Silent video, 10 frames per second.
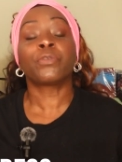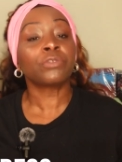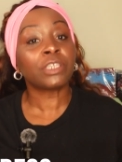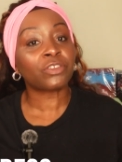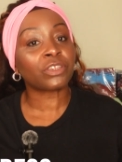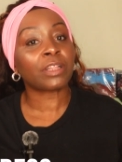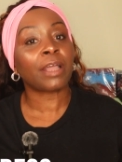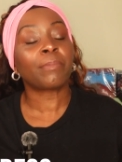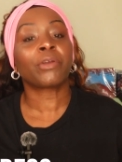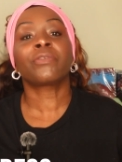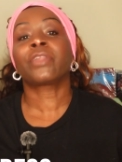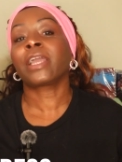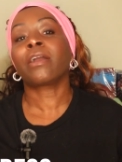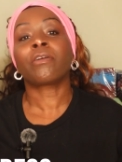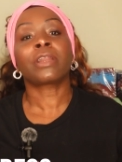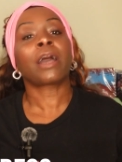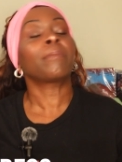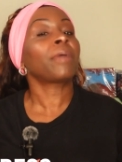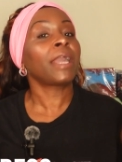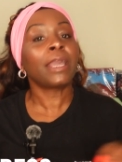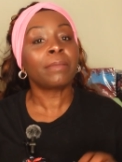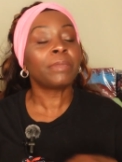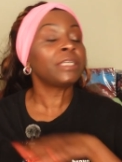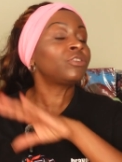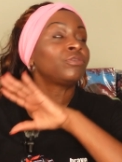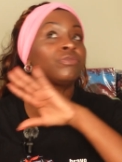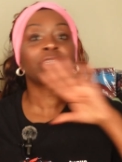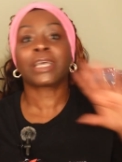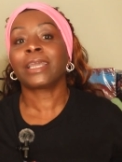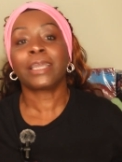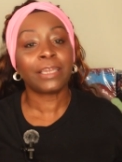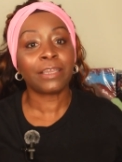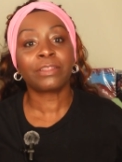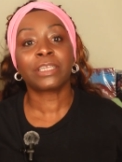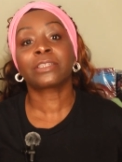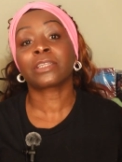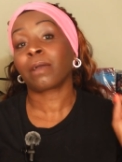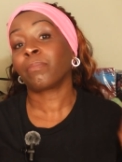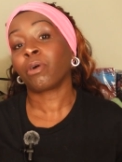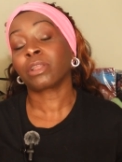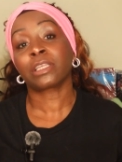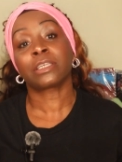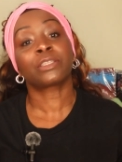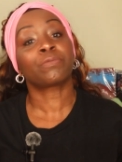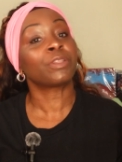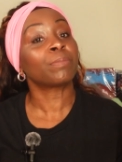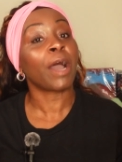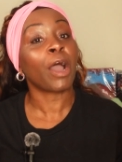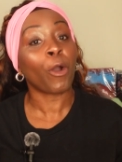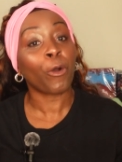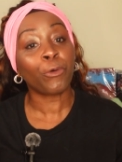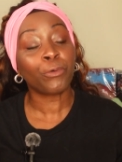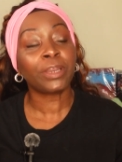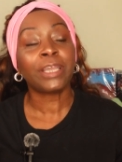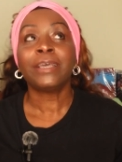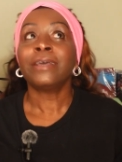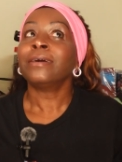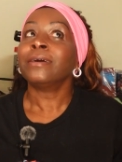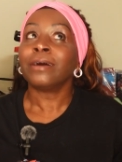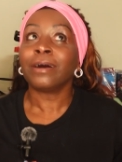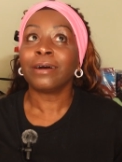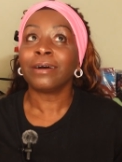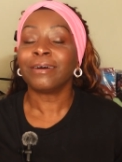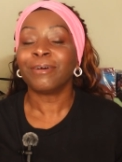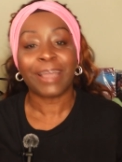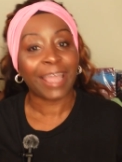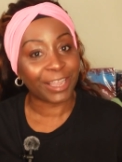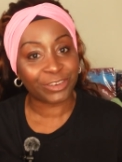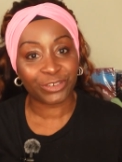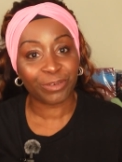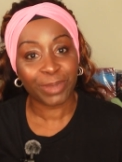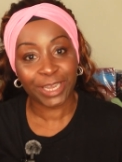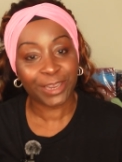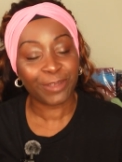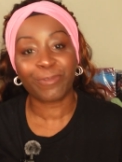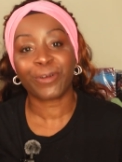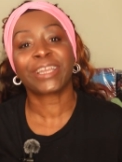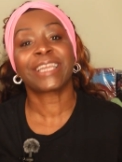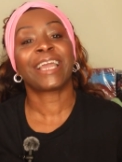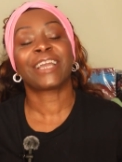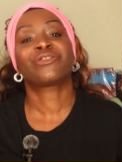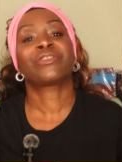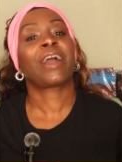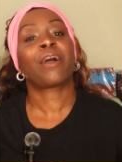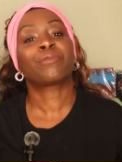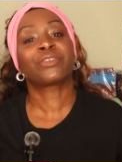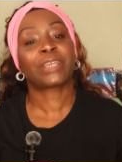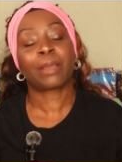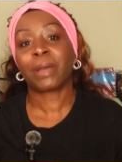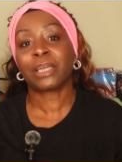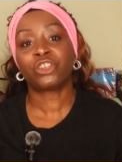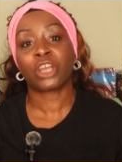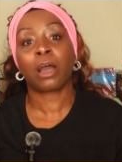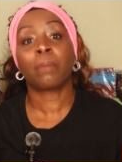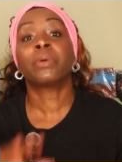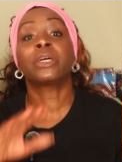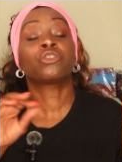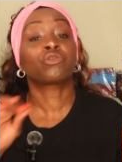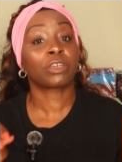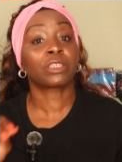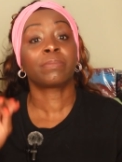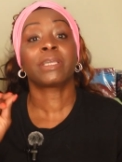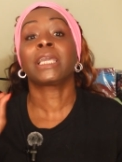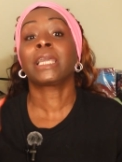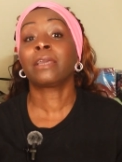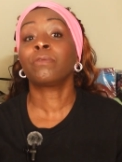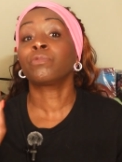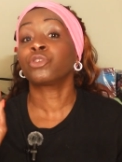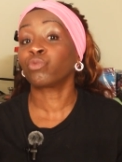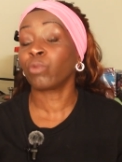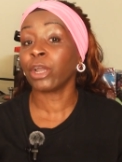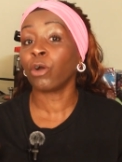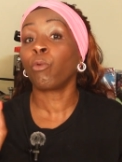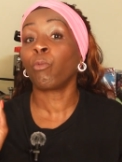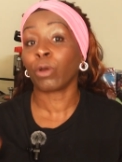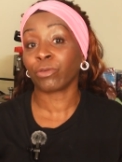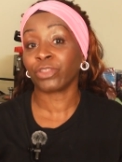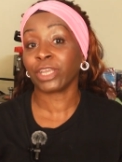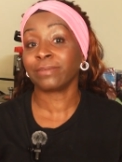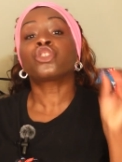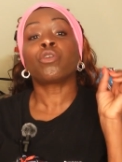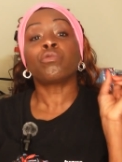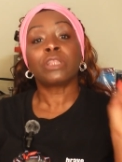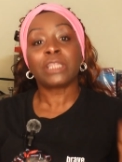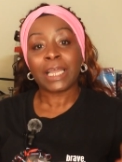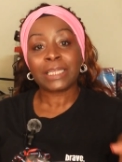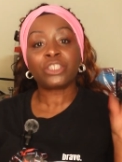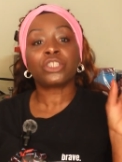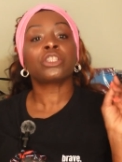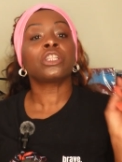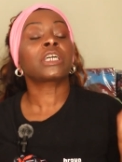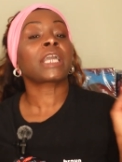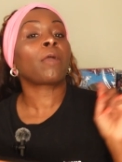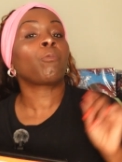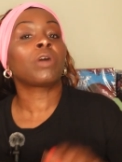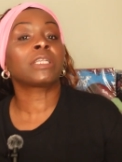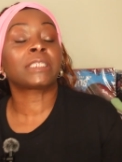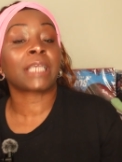full disclaimer, they are not paying me to say any of this. I bought this with my own extra money, working extra hours at my job, but trust me, it was well worth it. So let's look at what's